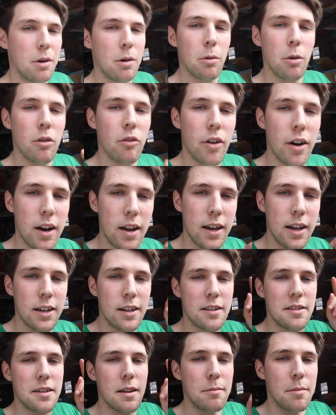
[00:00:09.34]
we were running
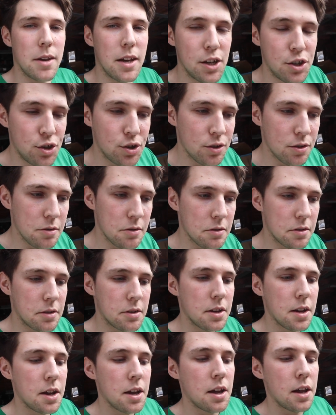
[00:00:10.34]
into some issues,